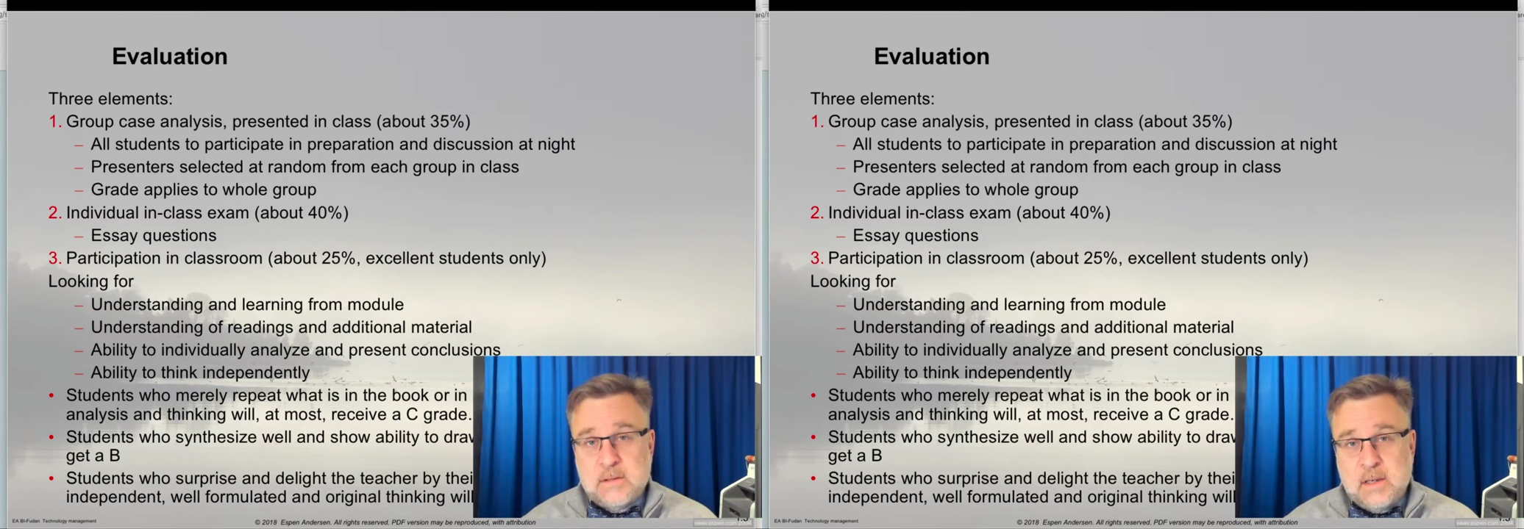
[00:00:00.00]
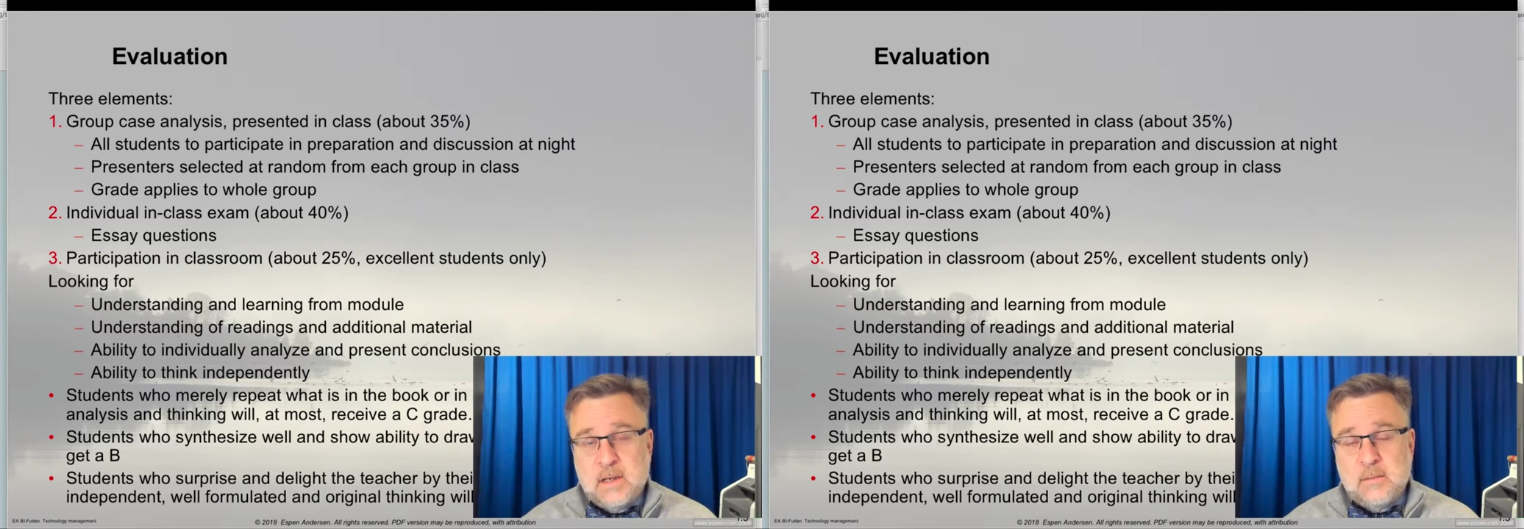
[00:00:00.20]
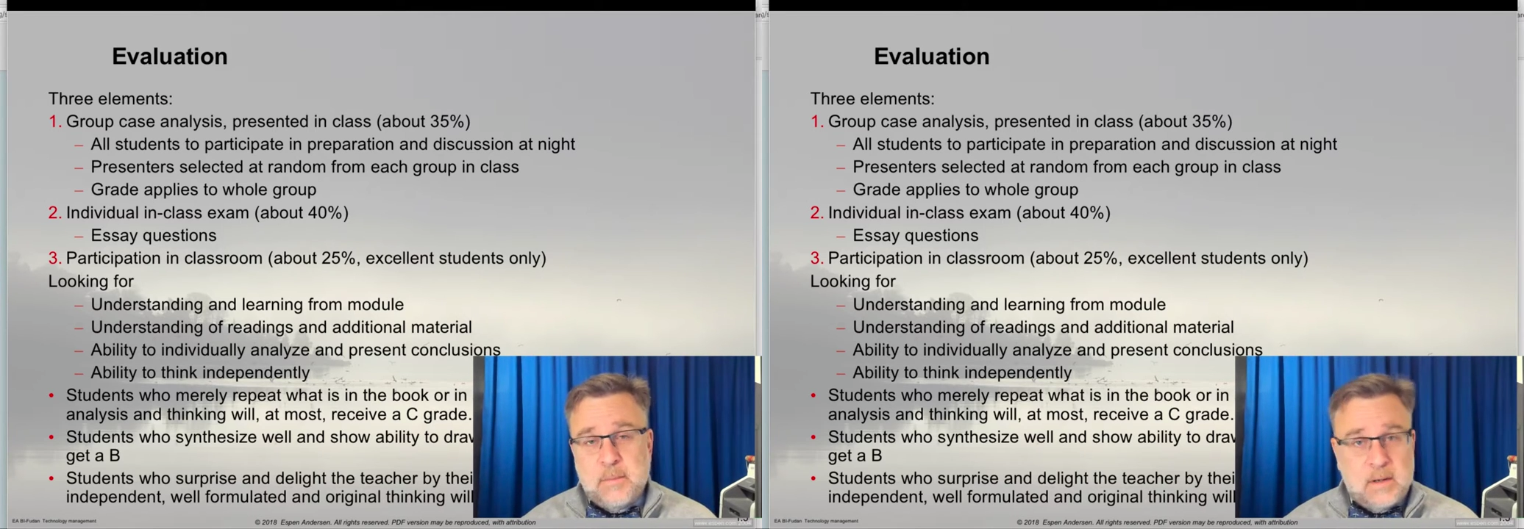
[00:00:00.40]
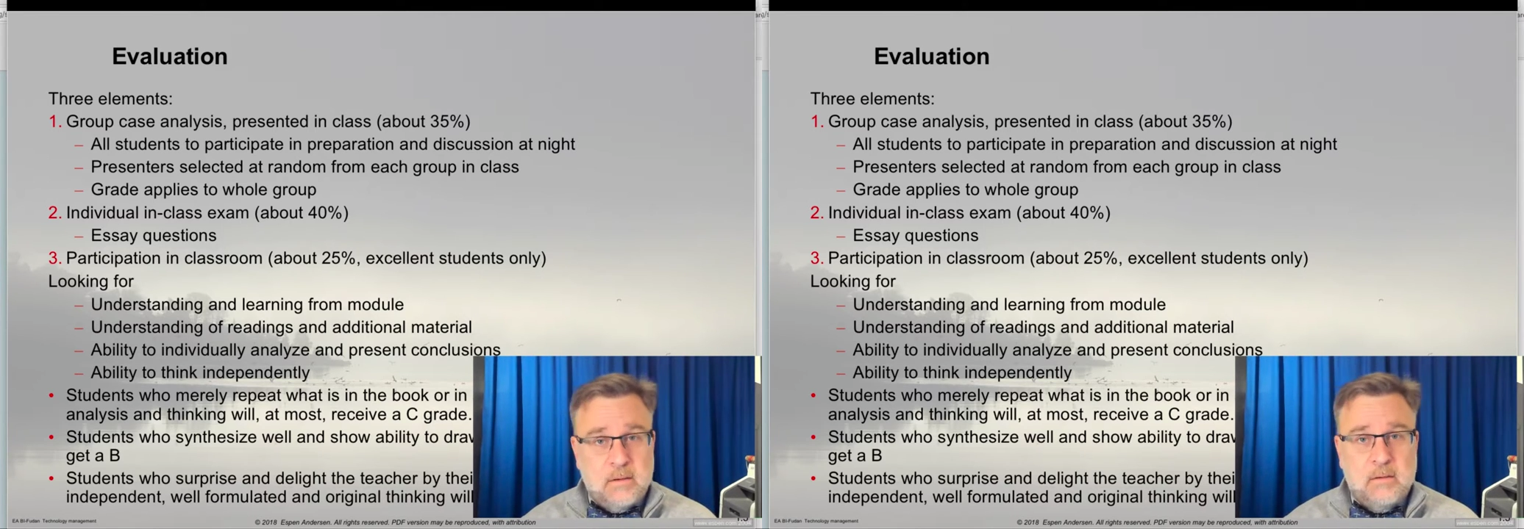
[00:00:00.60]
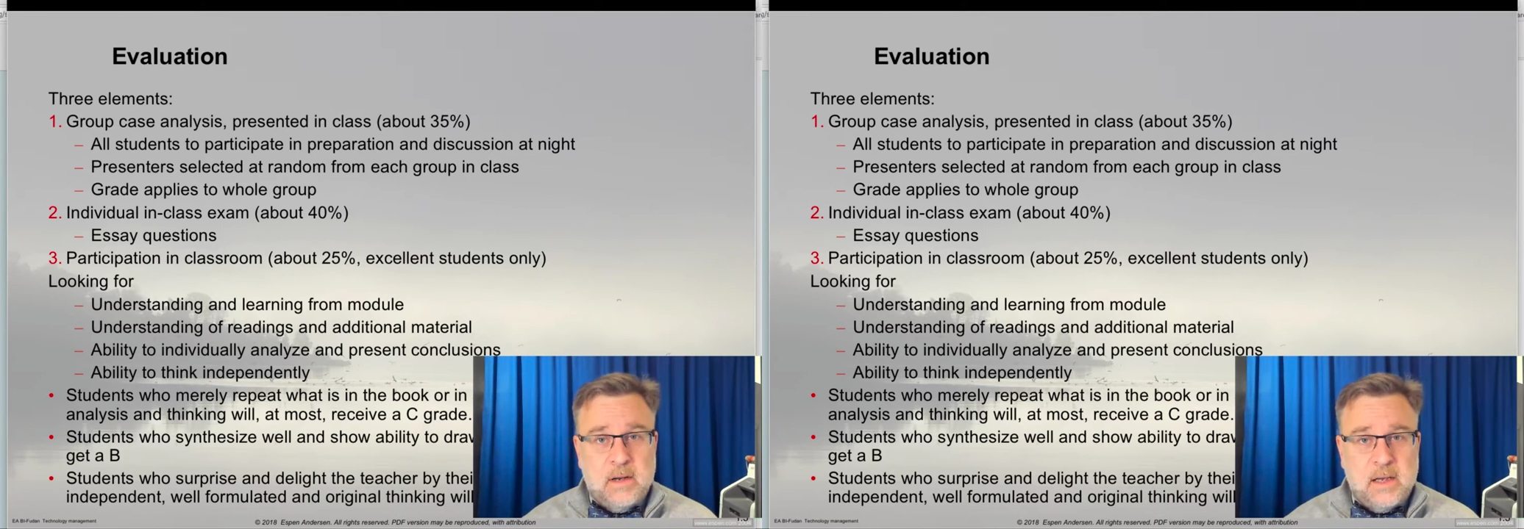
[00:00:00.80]
They get a
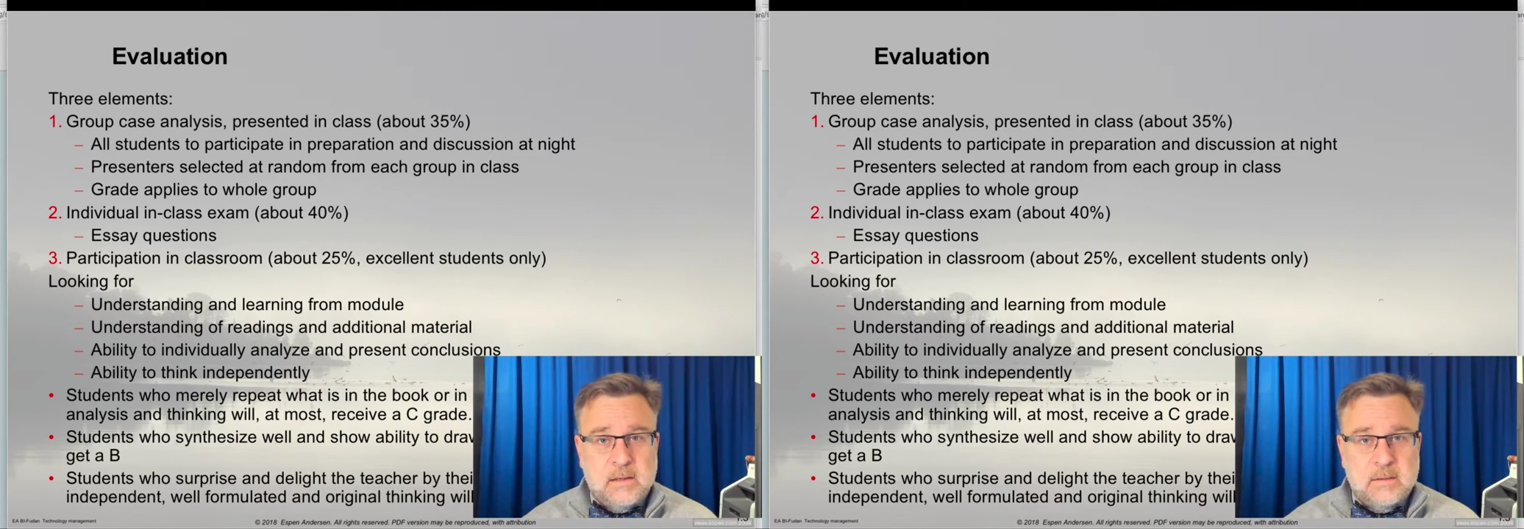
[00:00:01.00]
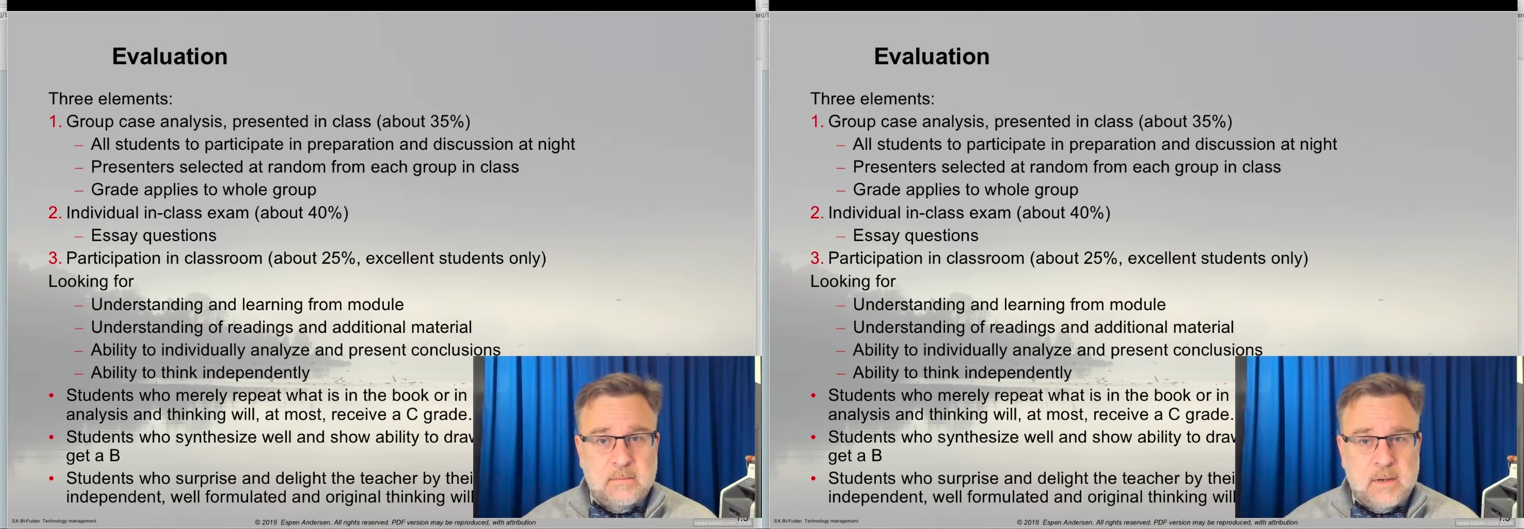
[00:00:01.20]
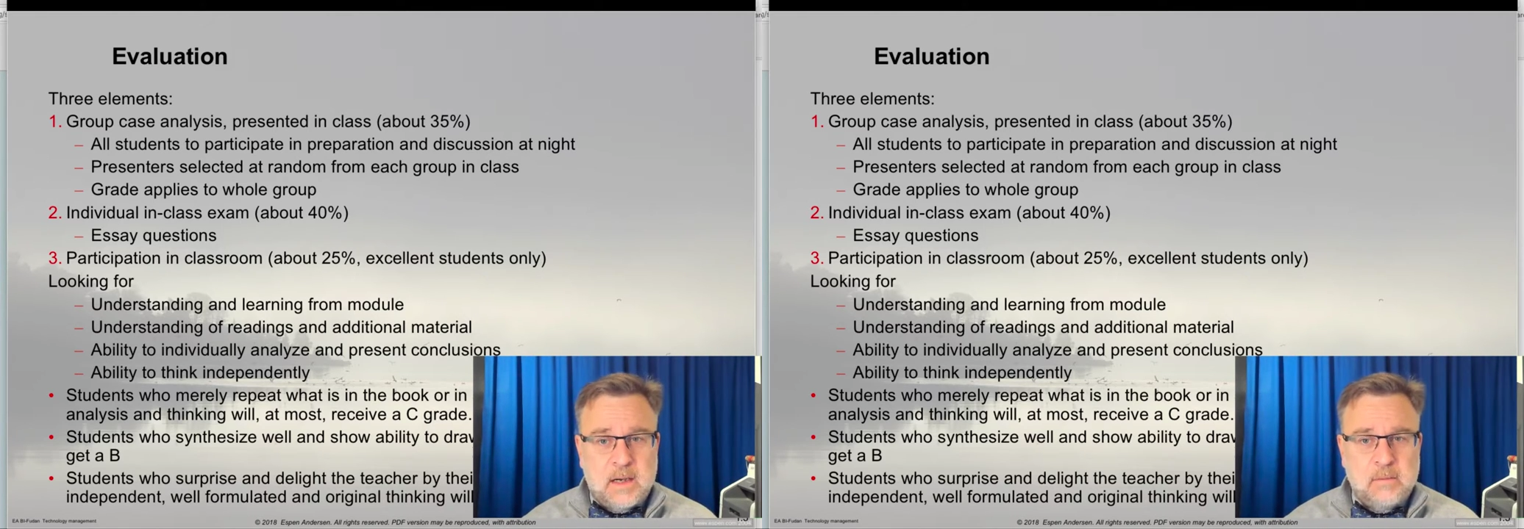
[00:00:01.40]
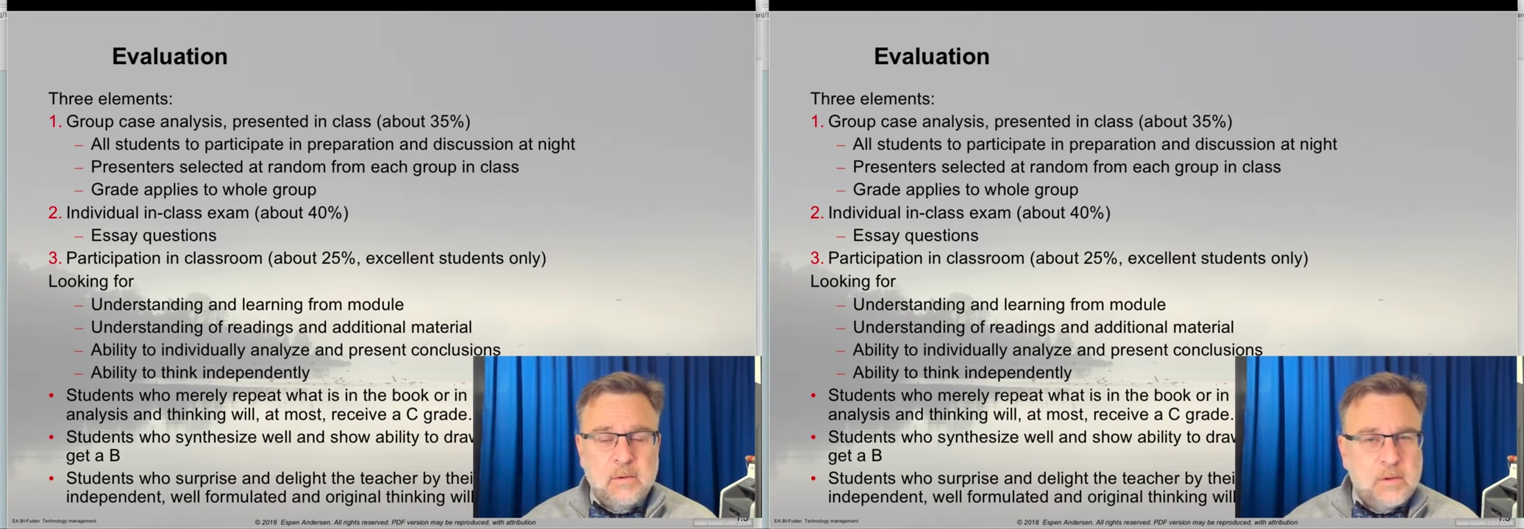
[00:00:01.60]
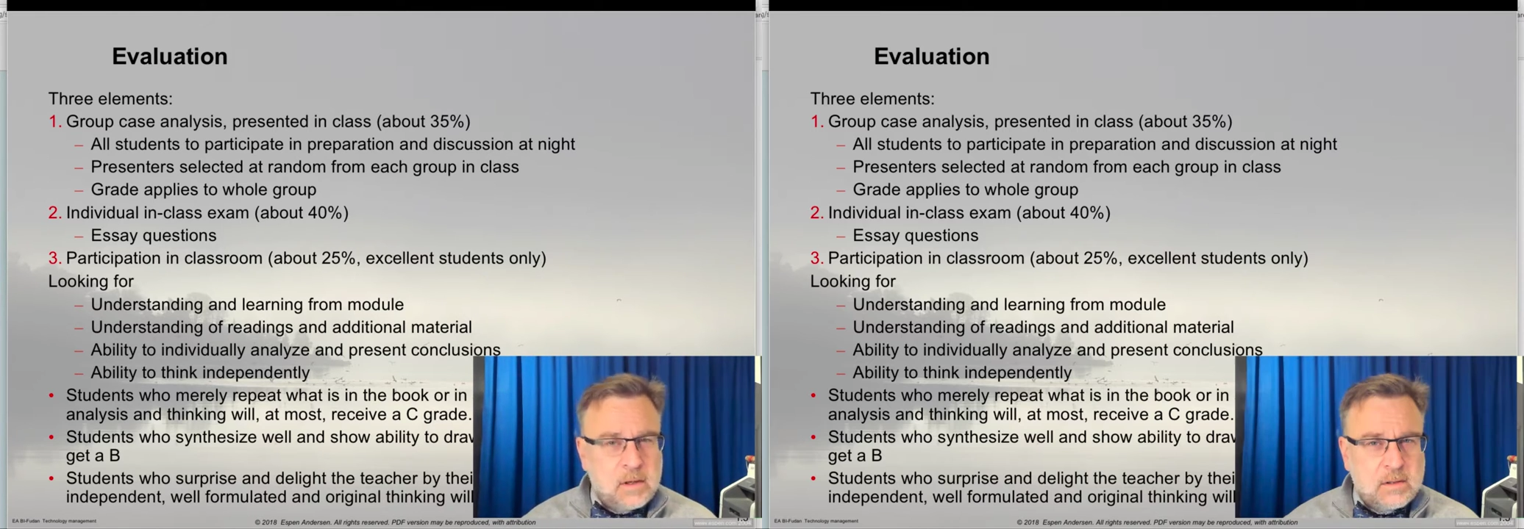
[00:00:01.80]
better grade. I
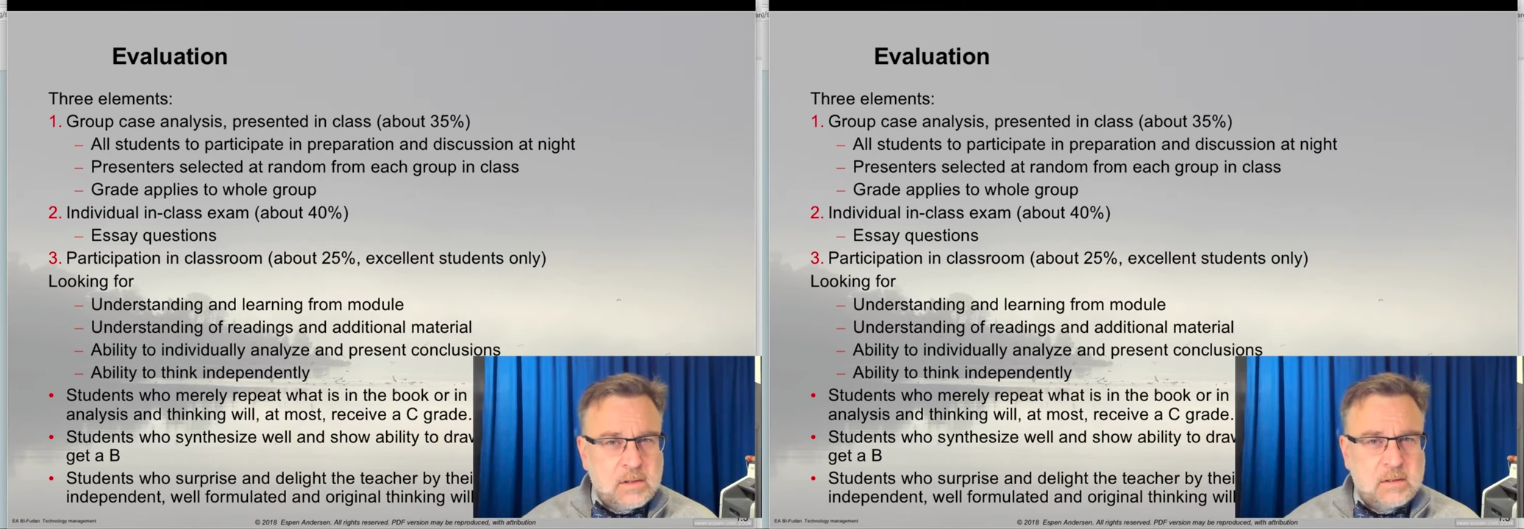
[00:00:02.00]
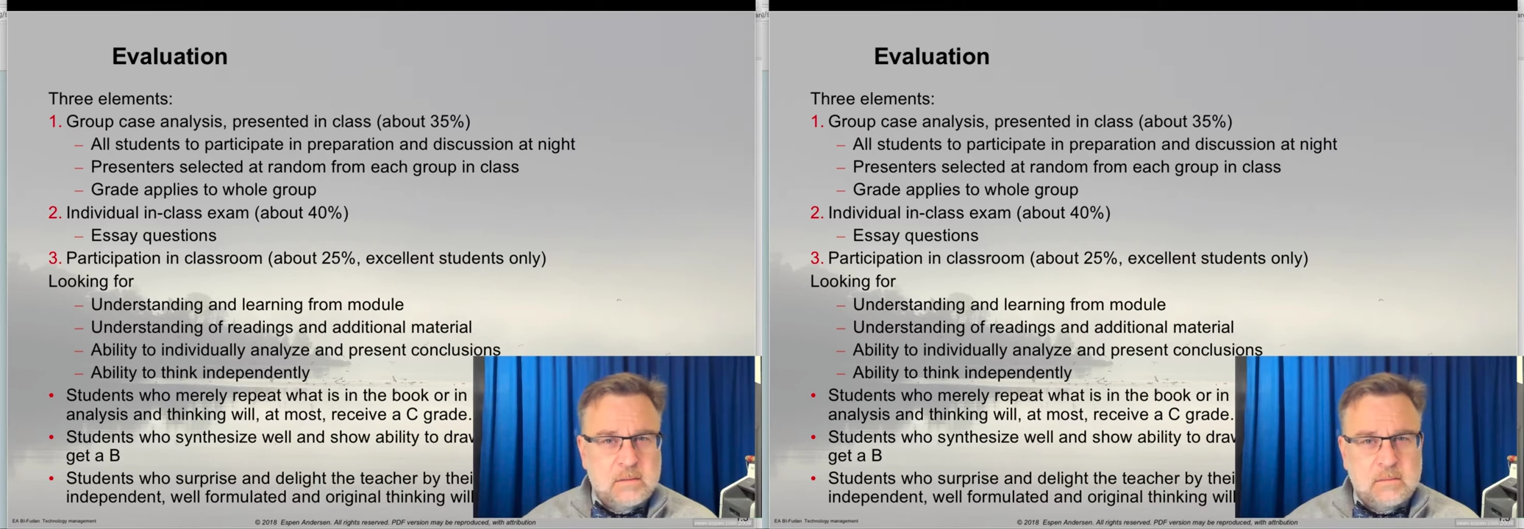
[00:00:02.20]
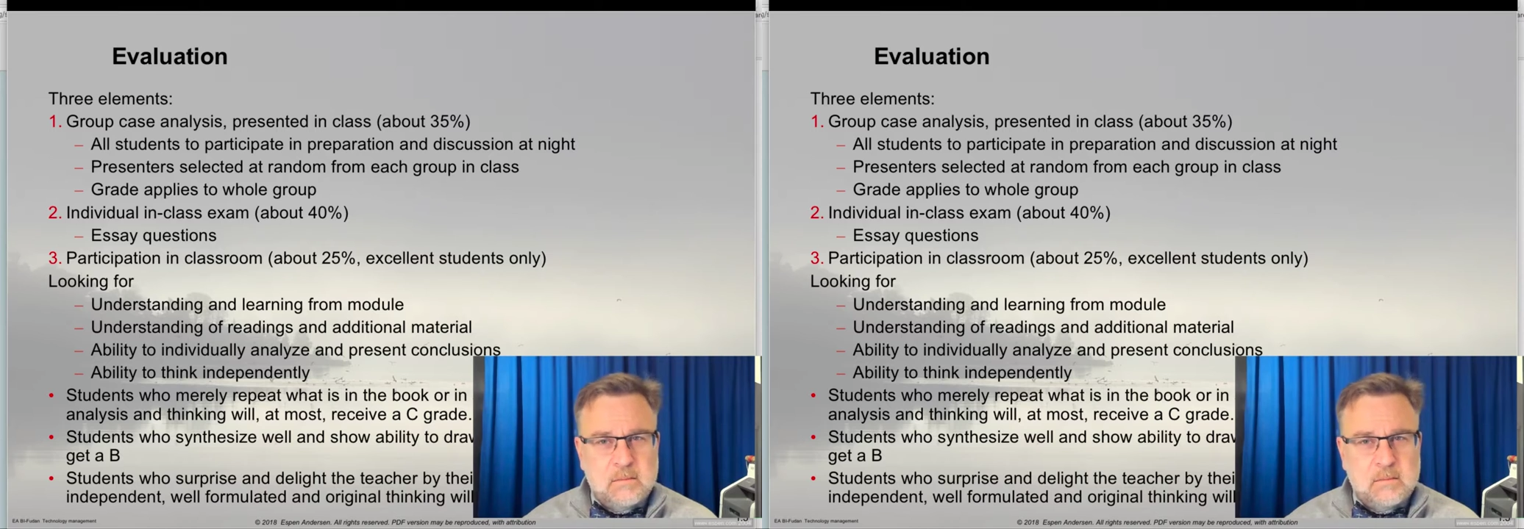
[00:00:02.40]
will not...